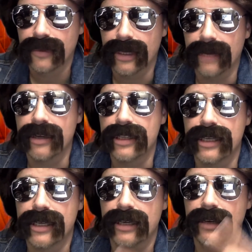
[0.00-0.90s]
I'm going to
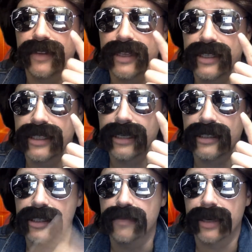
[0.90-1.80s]
take off these
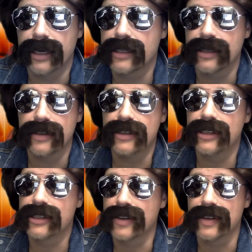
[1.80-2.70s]
sexy specs
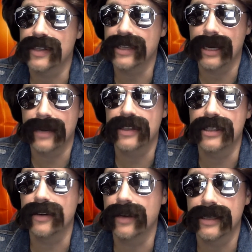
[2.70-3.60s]
just so you can see how
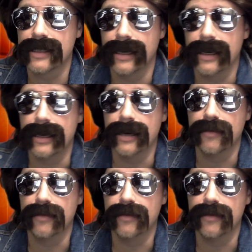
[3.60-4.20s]
serious I am.